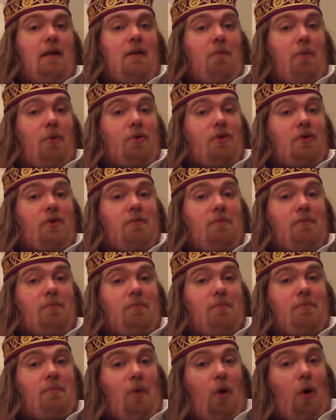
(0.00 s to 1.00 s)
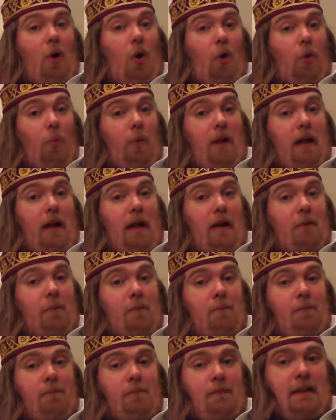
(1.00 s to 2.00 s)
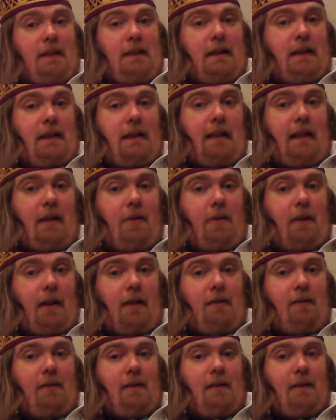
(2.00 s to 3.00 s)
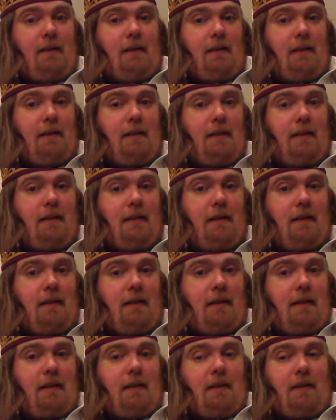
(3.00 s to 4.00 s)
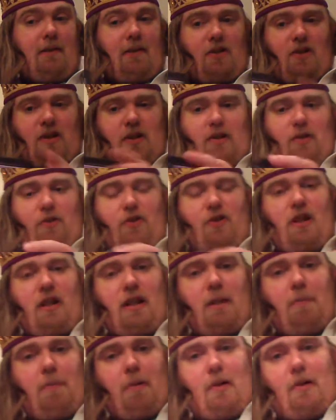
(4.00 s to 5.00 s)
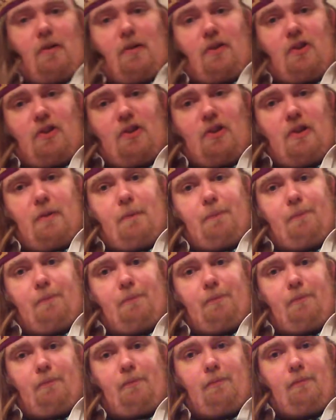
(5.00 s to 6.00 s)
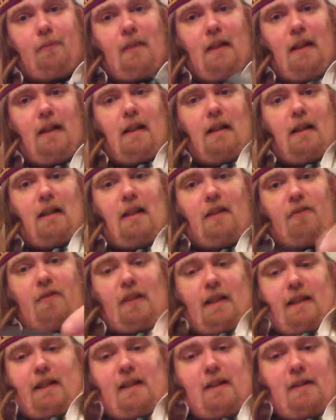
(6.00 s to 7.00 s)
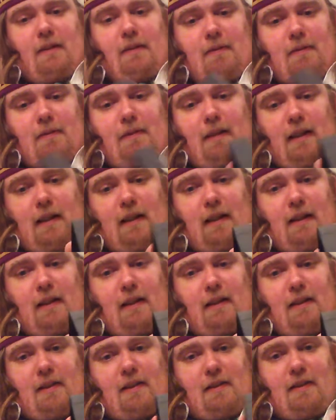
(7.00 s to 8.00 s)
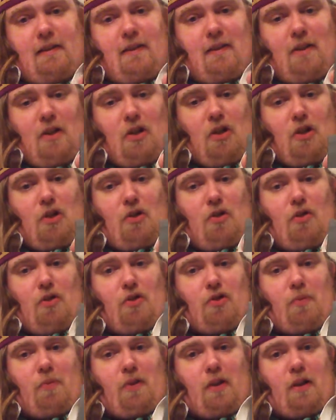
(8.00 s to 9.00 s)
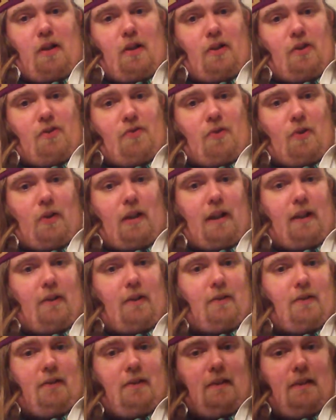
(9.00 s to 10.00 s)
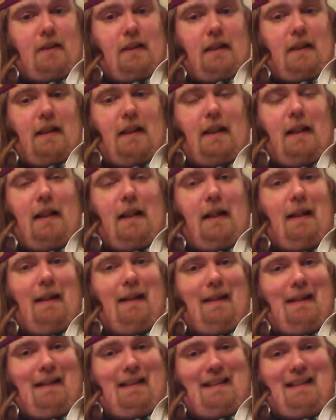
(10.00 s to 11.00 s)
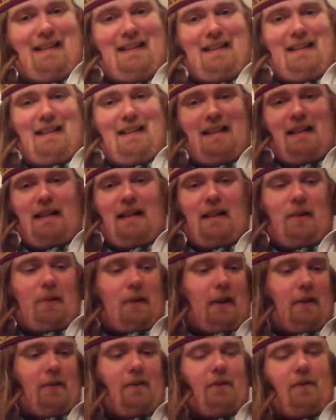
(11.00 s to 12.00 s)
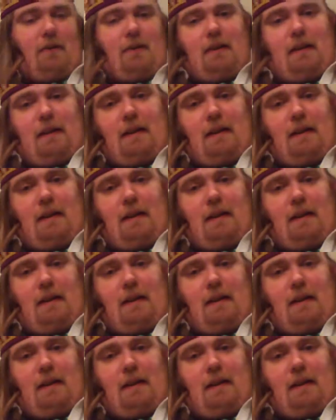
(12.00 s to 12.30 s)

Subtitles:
But on we go. Here we go. Nice little sturdy box. Left lid, and some of the cards fall out. There we go, right.